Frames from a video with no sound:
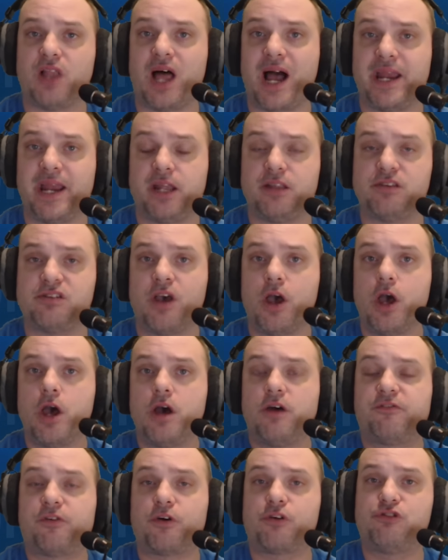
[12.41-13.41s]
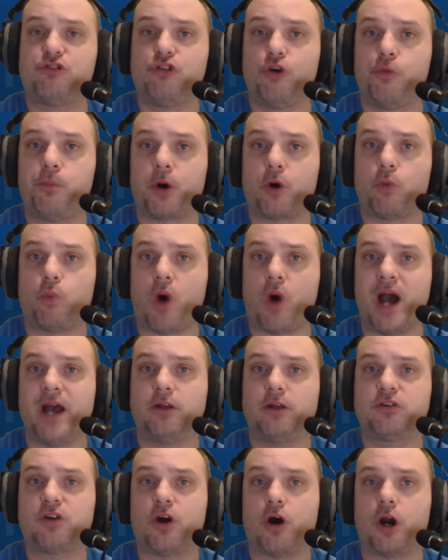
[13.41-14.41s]
Lions for Super
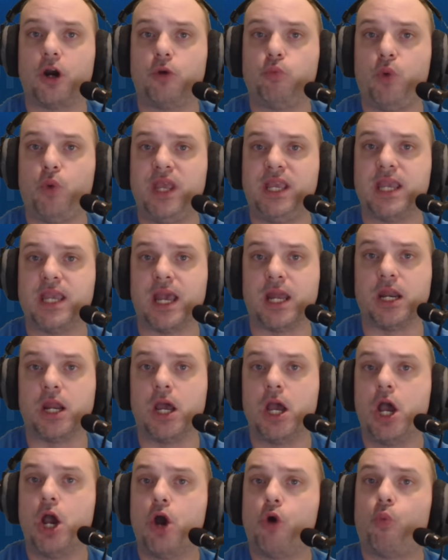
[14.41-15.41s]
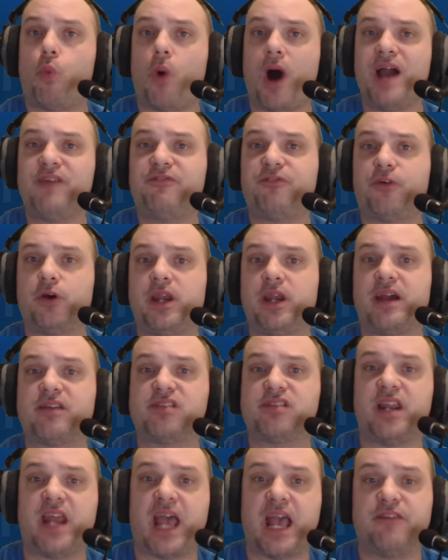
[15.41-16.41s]
Wild Card Weekend? Why for
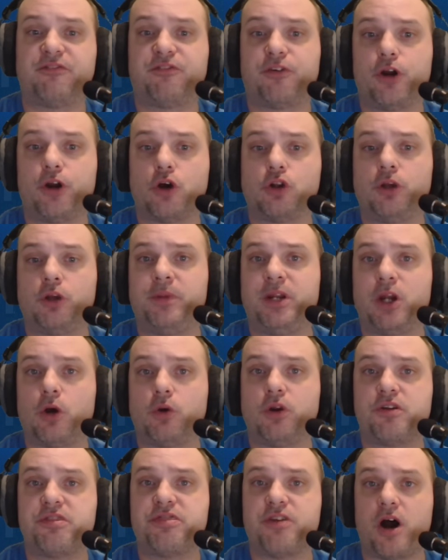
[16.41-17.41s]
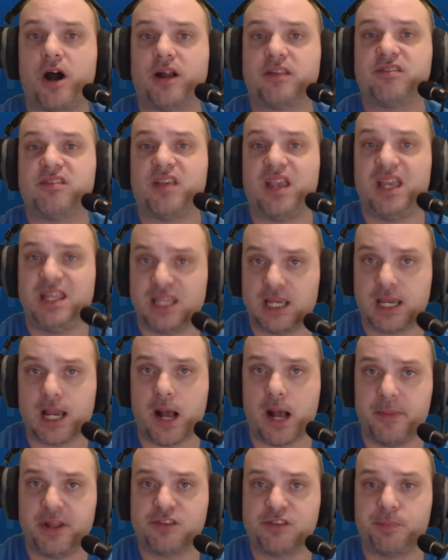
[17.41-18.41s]
yes and for no? Let me know your thoughts in the
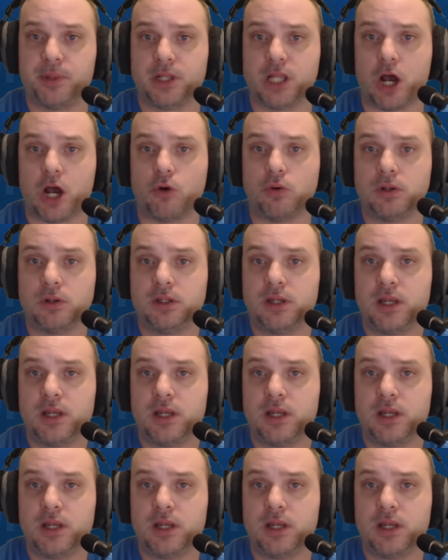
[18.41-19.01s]
comments below.